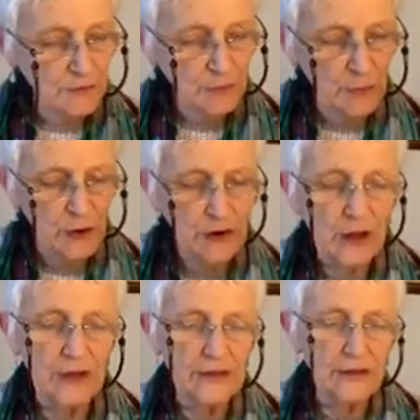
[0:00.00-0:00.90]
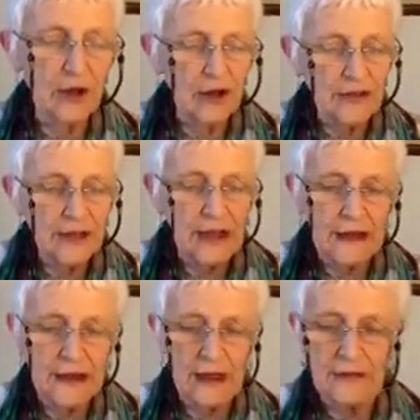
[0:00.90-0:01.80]
work on that
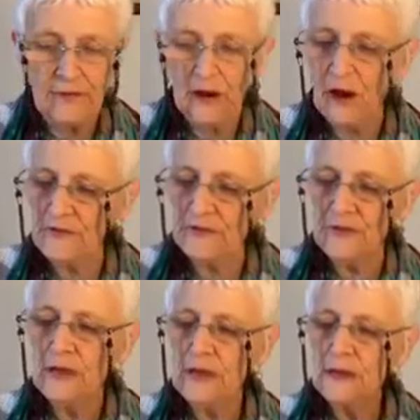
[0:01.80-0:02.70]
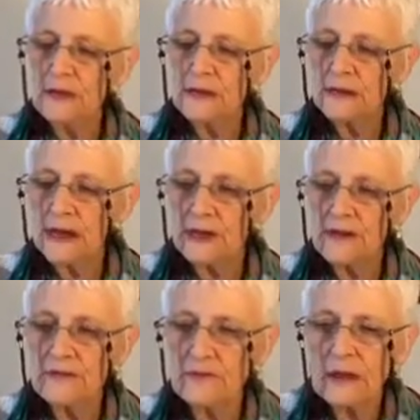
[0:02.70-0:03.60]
level of
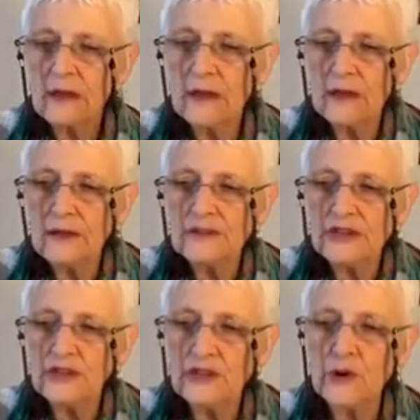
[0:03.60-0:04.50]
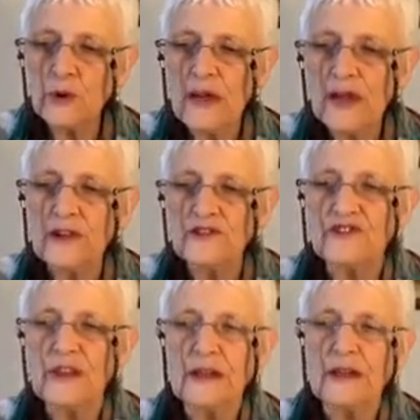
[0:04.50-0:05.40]
getting to know
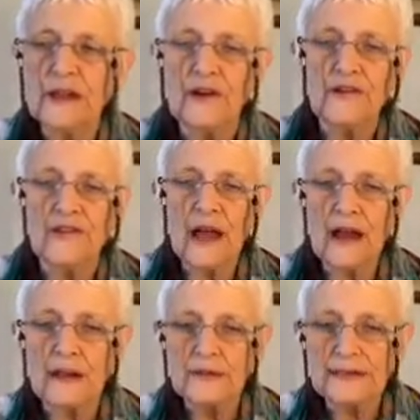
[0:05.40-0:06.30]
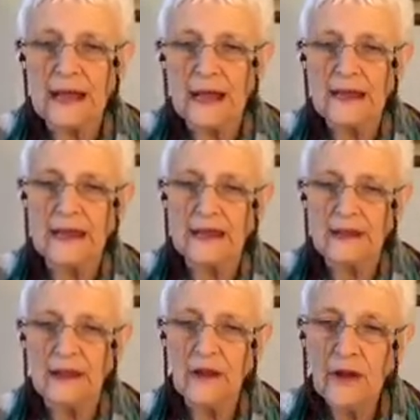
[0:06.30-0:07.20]
energy in ourselves and
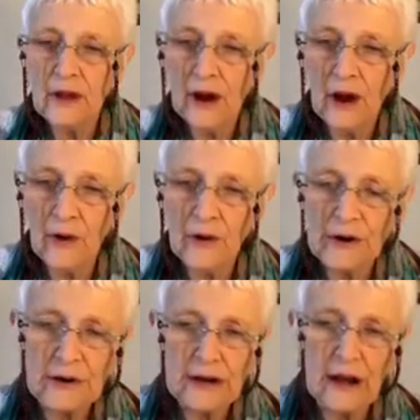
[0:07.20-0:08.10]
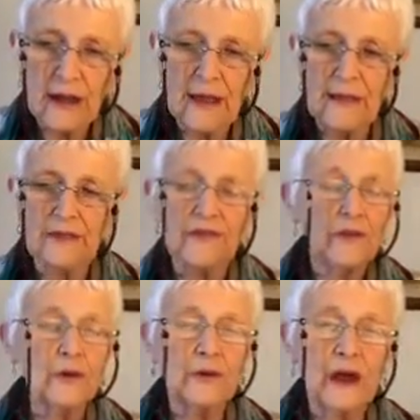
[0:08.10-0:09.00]
in our clients,
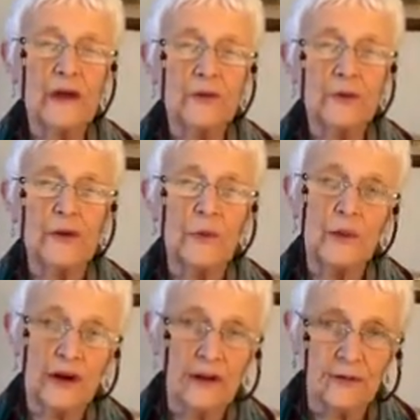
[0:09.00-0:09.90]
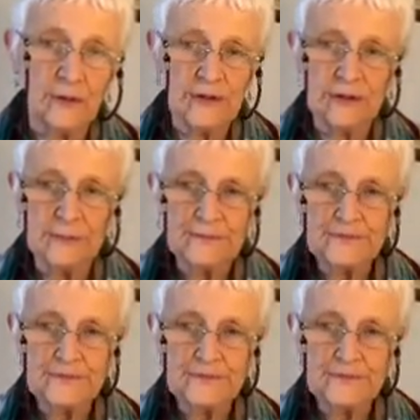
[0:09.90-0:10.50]
whoever we're working with.